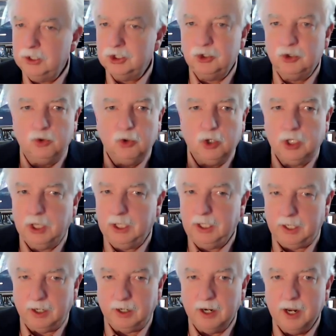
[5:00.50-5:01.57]
crystal
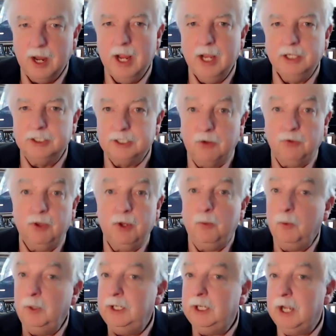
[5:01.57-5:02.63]
clear, so
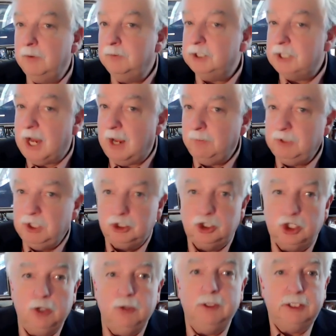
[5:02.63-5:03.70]
that when it comes time to
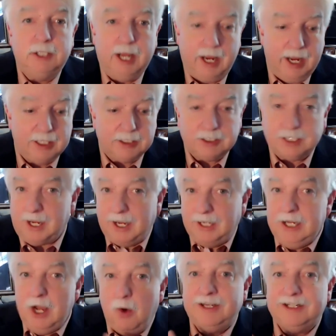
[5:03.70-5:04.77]
do the task,
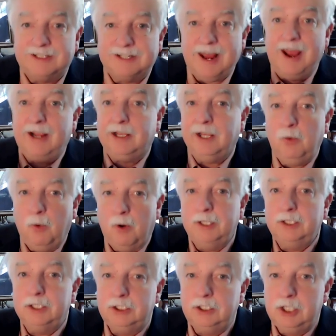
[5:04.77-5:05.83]
I know exactly
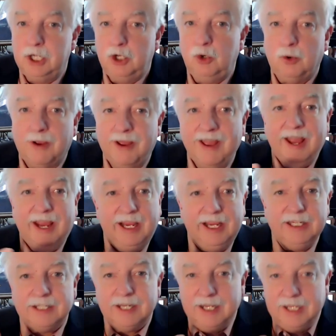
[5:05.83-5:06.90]
what to do.
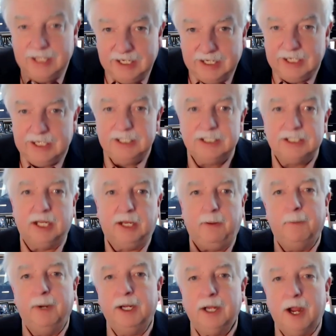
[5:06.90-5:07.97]
It's
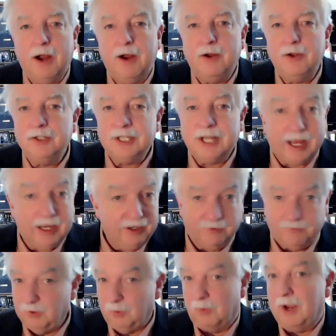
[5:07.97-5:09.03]
easy because
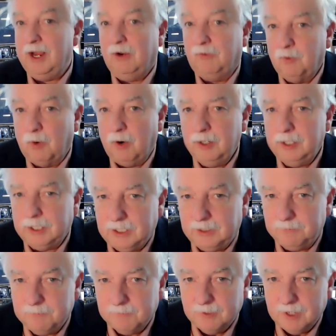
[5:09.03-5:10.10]
of the way I've worded
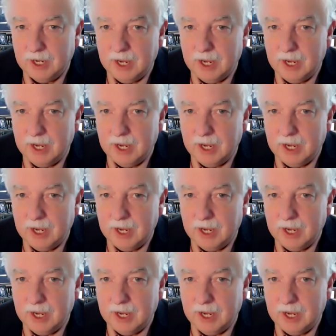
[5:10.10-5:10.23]
it.